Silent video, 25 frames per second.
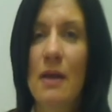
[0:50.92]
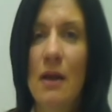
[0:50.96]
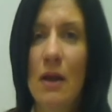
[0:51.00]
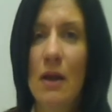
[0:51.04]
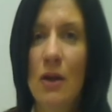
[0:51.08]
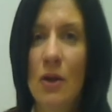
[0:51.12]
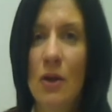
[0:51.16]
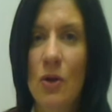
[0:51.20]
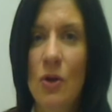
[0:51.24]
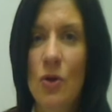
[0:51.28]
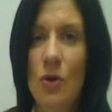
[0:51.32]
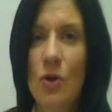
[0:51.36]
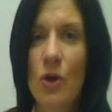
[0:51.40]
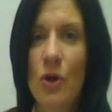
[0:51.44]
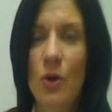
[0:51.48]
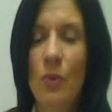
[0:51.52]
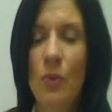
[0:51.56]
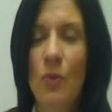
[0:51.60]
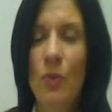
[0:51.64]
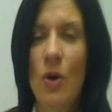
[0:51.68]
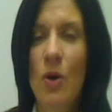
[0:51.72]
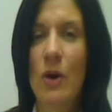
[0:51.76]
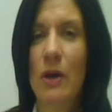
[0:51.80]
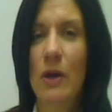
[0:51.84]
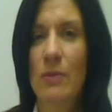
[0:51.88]
look at
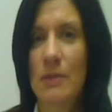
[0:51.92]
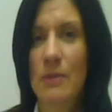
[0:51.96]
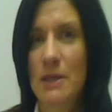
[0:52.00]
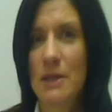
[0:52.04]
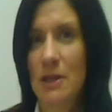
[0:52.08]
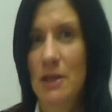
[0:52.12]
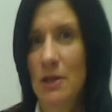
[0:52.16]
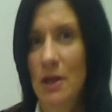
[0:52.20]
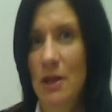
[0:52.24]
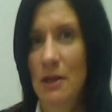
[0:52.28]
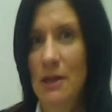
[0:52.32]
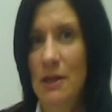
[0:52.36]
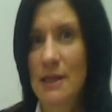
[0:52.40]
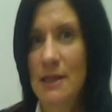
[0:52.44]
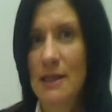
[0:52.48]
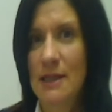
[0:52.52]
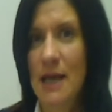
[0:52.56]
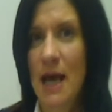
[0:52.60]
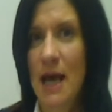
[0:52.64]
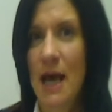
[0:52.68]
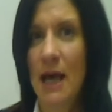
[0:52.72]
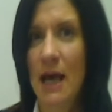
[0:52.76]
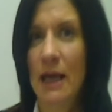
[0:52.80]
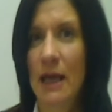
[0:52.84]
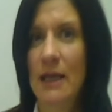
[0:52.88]
what can be done on
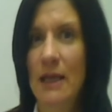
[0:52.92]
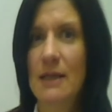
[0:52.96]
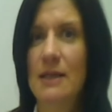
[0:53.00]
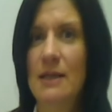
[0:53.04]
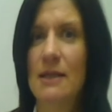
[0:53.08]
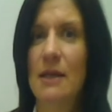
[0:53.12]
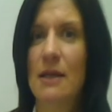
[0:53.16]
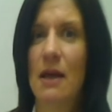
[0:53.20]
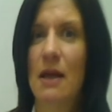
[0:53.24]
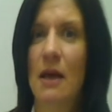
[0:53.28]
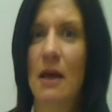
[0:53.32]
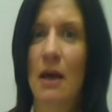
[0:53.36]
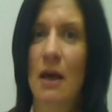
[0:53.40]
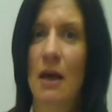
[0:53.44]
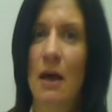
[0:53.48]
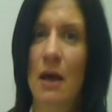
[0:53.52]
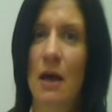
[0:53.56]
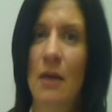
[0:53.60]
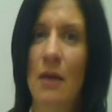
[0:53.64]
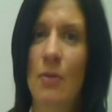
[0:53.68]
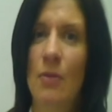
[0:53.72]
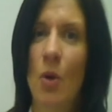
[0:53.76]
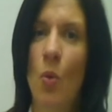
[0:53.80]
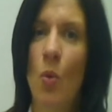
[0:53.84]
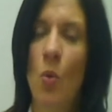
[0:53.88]
site,
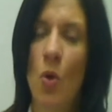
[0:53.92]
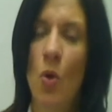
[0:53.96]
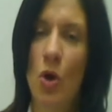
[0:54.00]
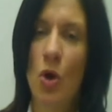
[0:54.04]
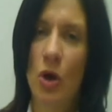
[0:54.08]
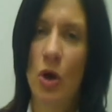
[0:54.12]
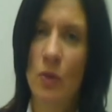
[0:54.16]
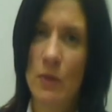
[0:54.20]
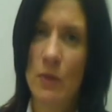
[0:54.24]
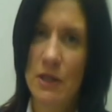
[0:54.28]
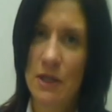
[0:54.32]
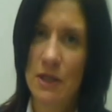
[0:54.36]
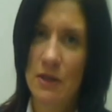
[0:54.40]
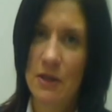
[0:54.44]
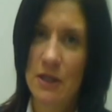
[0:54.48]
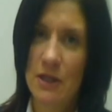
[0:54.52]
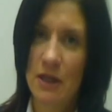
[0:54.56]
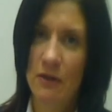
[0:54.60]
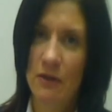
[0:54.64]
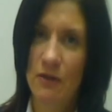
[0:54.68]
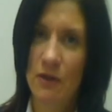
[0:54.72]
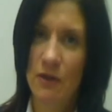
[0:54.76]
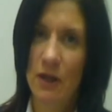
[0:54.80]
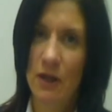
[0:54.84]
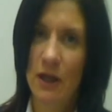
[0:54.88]
um, what can we do
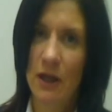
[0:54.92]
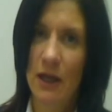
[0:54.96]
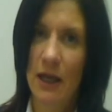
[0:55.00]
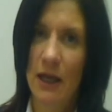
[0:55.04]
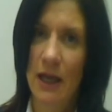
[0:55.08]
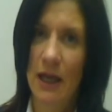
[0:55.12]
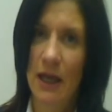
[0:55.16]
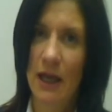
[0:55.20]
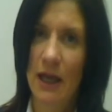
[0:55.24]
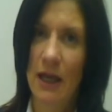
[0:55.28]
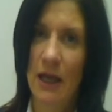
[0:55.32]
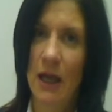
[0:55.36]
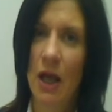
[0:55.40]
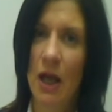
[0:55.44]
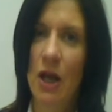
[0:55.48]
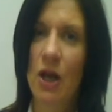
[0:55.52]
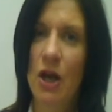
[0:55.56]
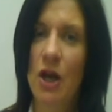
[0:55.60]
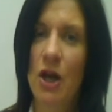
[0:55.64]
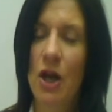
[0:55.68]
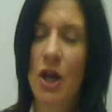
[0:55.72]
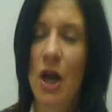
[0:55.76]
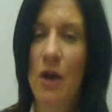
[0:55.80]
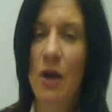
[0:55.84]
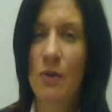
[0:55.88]
differently,
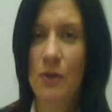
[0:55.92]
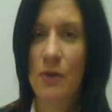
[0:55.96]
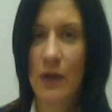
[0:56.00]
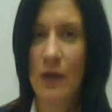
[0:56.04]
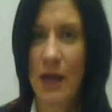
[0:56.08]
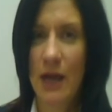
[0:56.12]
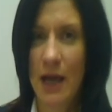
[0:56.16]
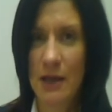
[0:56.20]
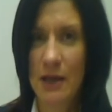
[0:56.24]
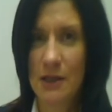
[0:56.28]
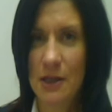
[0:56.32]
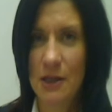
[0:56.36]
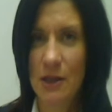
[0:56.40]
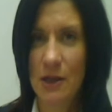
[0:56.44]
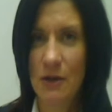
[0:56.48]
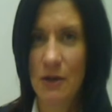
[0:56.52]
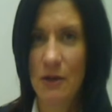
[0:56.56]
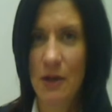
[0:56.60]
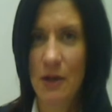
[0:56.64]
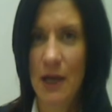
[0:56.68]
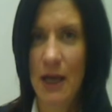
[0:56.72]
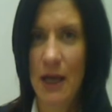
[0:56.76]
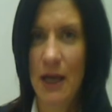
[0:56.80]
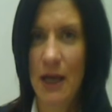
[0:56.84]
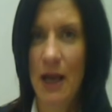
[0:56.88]
know the
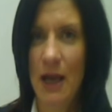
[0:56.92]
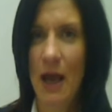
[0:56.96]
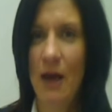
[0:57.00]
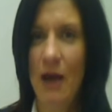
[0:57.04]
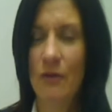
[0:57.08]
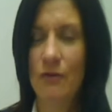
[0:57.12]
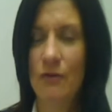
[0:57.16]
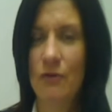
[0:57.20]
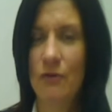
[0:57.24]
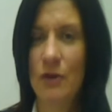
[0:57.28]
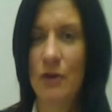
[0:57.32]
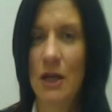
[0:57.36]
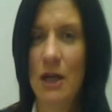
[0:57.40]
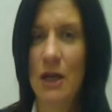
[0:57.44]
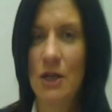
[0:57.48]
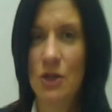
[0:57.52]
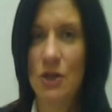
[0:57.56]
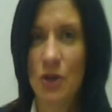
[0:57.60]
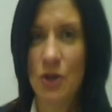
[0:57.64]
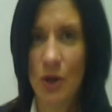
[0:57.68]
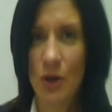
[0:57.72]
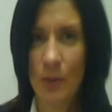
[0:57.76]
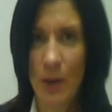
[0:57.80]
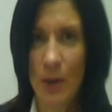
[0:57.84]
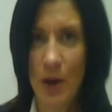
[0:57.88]
category, have really
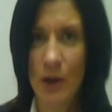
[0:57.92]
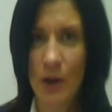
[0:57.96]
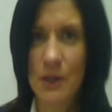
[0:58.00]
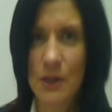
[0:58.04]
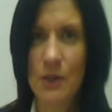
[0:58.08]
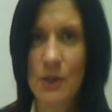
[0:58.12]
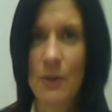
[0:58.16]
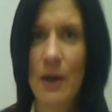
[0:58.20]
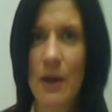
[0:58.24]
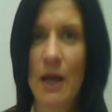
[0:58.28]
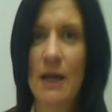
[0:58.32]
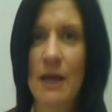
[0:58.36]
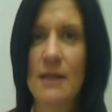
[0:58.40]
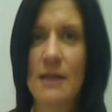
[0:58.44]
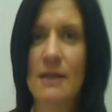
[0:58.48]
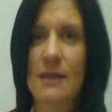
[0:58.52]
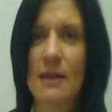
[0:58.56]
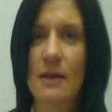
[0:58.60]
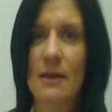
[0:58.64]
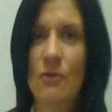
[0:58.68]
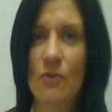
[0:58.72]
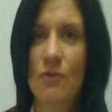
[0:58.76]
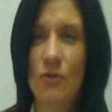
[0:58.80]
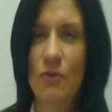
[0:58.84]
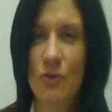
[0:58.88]
strong market awareness,
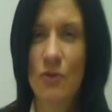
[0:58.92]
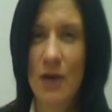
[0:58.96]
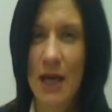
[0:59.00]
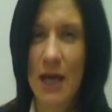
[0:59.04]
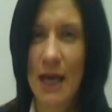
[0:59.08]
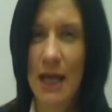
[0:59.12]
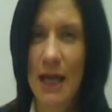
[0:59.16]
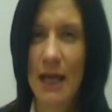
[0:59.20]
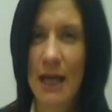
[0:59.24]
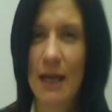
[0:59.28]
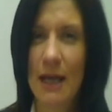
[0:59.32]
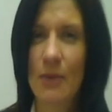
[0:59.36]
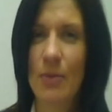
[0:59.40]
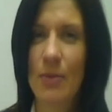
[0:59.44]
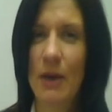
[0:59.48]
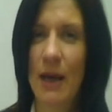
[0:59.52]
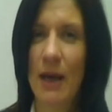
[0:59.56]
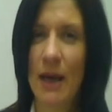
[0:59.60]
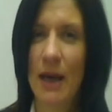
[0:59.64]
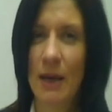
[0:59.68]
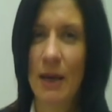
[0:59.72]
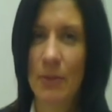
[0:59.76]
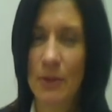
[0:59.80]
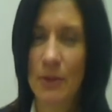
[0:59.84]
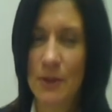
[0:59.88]
and really be
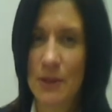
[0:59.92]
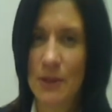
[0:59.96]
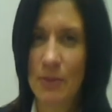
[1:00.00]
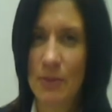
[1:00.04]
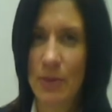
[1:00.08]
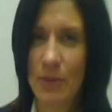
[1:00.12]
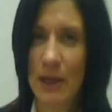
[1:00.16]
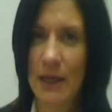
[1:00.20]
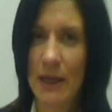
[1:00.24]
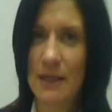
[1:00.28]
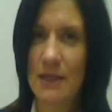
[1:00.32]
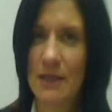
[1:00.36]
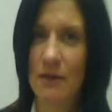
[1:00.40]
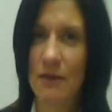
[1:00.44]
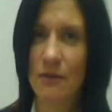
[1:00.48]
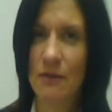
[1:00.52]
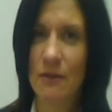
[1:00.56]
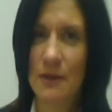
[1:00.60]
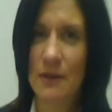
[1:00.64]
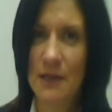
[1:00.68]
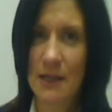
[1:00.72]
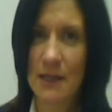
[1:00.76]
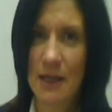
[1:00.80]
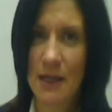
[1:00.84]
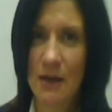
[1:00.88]
able to bring a
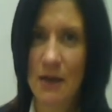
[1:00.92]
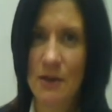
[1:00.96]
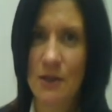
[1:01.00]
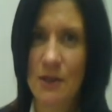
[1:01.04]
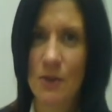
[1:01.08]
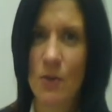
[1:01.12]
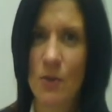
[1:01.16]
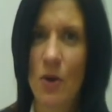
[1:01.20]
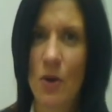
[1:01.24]
difference here to